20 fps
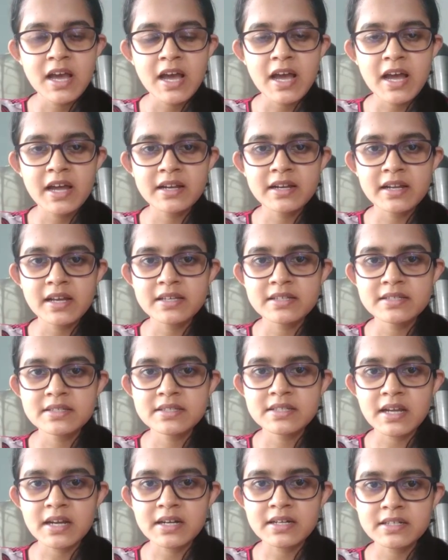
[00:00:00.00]
and I
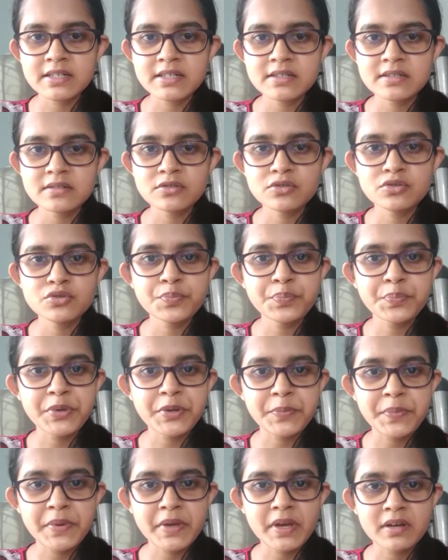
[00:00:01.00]
started to
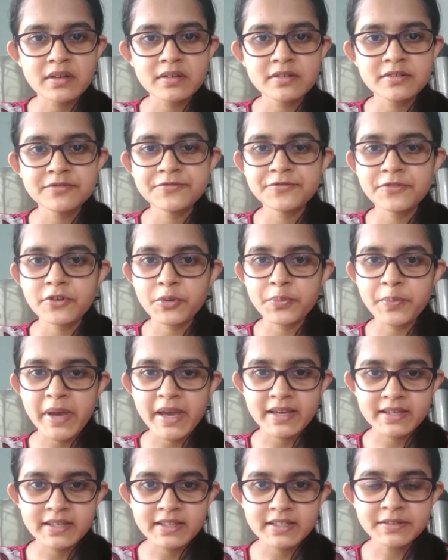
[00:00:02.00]
prepare for
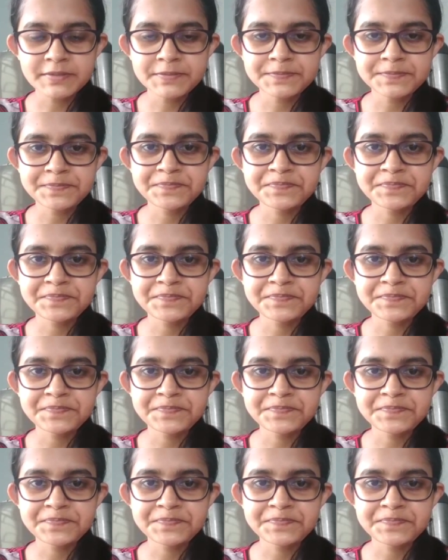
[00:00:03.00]
banking.